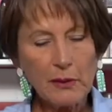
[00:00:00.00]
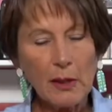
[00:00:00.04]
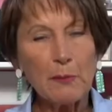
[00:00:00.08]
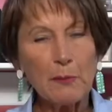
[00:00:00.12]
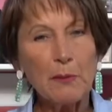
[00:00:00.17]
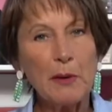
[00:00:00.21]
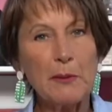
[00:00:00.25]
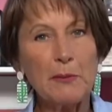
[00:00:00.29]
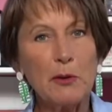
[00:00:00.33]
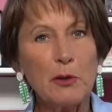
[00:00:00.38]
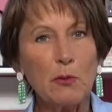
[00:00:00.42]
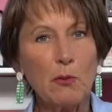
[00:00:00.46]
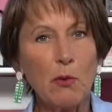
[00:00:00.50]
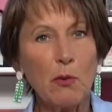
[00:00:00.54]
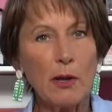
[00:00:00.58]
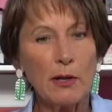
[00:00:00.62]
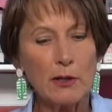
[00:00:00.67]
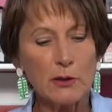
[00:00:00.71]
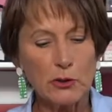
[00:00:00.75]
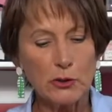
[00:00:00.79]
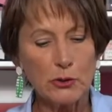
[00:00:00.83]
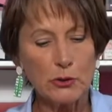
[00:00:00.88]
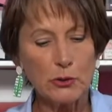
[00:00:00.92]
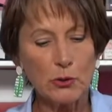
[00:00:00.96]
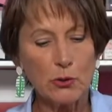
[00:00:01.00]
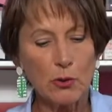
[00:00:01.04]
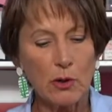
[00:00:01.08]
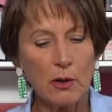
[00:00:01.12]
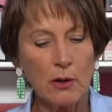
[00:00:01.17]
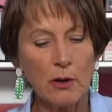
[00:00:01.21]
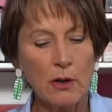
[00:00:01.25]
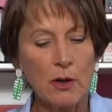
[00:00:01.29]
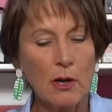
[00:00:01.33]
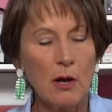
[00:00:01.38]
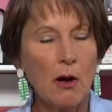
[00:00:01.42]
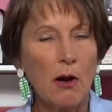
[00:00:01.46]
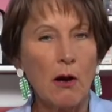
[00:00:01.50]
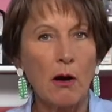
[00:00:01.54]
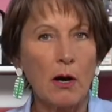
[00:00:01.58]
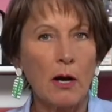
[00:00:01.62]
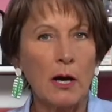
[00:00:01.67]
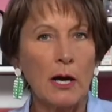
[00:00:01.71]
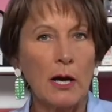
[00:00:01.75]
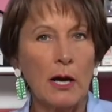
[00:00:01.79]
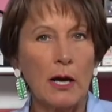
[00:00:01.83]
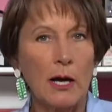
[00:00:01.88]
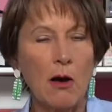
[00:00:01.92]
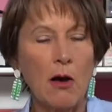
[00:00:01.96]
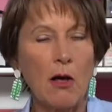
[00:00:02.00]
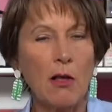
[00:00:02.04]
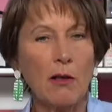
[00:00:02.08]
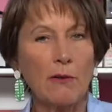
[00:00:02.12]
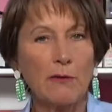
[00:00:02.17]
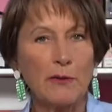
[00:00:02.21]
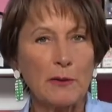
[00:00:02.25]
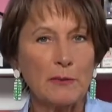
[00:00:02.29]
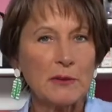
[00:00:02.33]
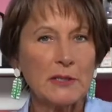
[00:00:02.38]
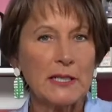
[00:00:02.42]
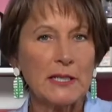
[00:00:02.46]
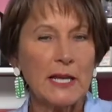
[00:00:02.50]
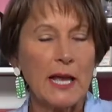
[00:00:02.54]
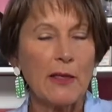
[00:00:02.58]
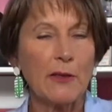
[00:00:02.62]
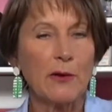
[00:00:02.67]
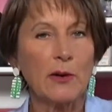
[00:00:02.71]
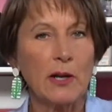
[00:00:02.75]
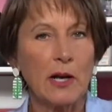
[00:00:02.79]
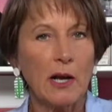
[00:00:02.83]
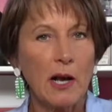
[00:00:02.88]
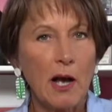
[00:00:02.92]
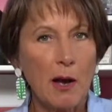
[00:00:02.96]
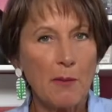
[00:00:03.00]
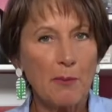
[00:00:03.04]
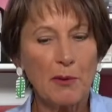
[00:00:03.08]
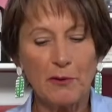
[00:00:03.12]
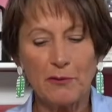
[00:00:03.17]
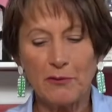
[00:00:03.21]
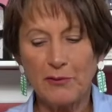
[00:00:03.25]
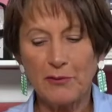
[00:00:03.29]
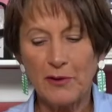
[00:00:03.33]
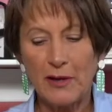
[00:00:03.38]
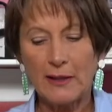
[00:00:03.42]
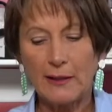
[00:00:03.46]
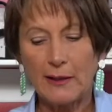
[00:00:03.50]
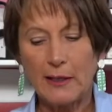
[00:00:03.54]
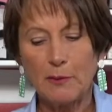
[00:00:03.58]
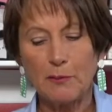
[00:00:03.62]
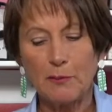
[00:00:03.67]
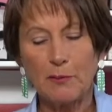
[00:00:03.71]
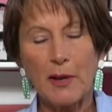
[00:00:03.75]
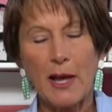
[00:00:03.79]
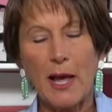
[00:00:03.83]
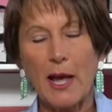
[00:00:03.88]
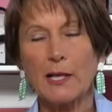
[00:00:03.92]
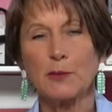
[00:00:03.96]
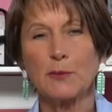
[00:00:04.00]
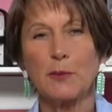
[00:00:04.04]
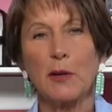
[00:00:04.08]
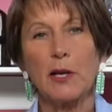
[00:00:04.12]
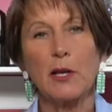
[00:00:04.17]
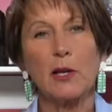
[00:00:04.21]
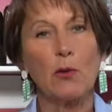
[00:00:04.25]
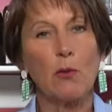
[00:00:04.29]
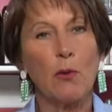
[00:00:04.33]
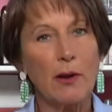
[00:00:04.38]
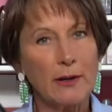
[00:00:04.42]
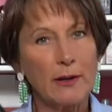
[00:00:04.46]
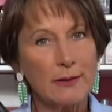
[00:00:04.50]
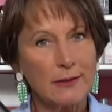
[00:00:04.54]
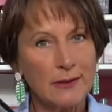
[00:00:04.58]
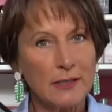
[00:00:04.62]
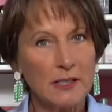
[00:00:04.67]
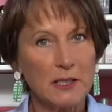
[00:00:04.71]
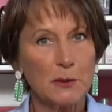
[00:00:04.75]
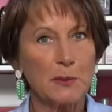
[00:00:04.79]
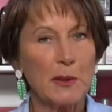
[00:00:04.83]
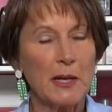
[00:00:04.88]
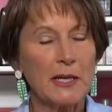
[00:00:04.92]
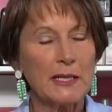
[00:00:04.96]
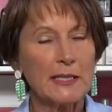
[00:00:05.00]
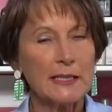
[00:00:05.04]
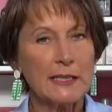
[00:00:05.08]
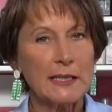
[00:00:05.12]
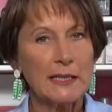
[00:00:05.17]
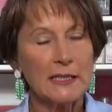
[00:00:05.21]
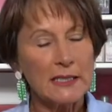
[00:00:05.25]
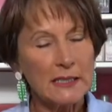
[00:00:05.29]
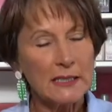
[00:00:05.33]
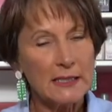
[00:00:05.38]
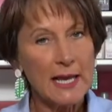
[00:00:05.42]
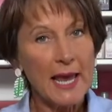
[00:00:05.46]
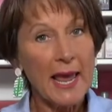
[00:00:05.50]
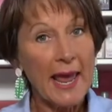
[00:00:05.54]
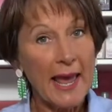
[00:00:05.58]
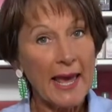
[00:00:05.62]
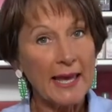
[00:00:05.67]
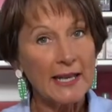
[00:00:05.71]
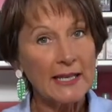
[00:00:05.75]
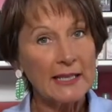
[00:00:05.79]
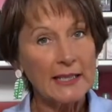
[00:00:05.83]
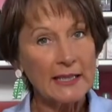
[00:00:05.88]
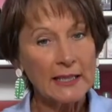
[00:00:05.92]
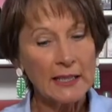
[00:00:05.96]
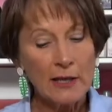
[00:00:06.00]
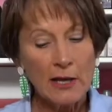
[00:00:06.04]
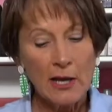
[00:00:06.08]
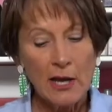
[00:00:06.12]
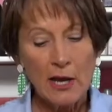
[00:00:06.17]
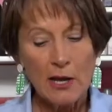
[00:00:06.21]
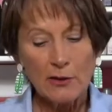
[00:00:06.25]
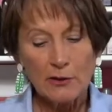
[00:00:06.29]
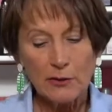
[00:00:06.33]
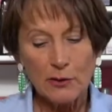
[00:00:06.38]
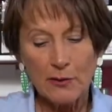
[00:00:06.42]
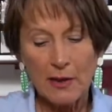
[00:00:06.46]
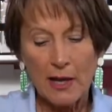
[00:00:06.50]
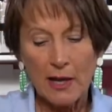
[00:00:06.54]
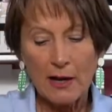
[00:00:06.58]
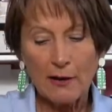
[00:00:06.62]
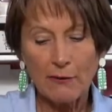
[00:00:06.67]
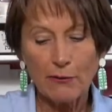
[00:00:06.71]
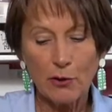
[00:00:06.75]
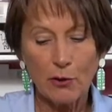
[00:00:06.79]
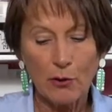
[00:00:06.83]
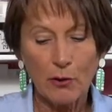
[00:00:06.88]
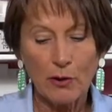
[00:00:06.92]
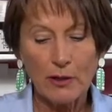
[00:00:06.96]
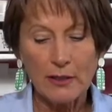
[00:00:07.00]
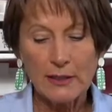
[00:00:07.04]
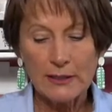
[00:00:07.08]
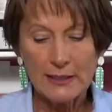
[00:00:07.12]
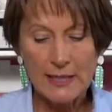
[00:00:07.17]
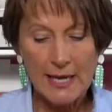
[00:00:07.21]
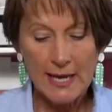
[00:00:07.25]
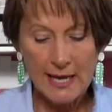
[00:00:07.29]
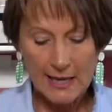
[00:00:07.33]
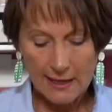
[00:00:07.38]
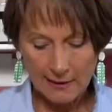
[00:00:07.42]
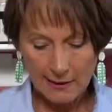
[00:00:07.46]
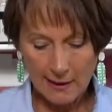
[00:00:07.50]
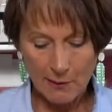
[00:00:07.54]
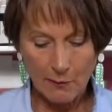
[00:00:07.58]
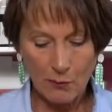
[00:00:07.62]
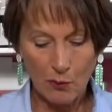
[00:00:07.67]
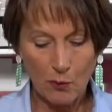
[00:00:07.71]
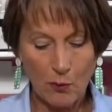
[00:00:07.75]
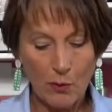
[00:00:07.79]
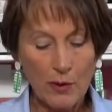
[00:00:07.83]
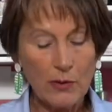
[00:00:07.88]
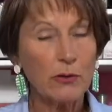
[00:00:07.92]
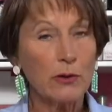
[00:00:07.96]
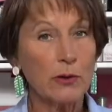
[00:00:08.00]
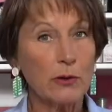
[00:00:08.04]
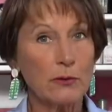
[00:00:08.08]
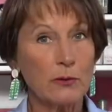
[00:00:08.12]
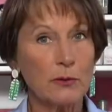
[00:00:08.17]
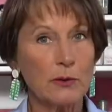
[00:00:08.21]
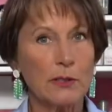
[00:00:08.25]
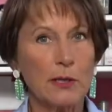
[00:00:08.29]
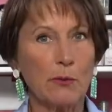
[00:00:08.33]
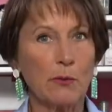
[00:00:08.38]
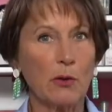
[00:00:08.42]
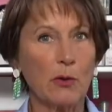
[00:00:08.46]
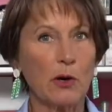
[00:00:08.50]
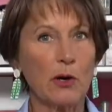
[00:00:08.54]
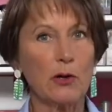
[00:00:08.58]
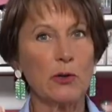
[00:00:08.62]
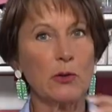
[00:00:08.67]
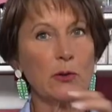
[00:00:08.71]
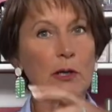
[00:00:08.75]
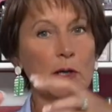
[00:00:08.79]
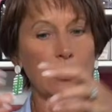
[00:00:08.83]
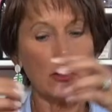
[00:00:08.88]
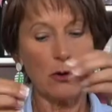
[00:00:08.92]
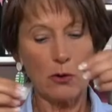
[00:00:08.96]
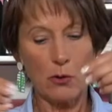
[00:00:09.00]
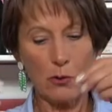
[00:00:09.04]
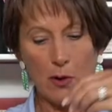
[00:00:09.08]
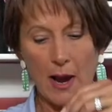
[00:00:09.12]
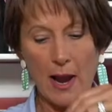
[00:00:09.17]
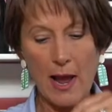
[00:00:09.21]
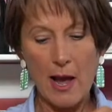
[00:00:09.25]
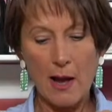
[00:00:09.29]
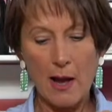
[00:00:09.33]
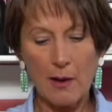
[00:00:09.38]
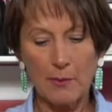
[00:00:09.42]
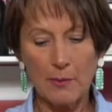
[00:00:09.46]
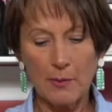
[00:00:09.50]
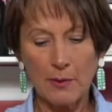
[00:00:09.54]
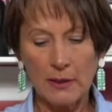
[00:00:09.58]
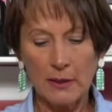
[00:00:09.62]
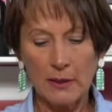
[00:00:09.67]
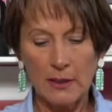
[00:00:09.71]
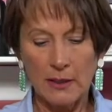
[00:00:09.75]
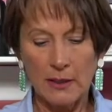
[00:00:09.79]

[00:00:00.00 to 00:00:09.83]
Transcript: Maybe you want to store uh, all of them together in a couple of Faline bags, but you want a six by six handy so that if you're going to take them with you somewhere, you can grab,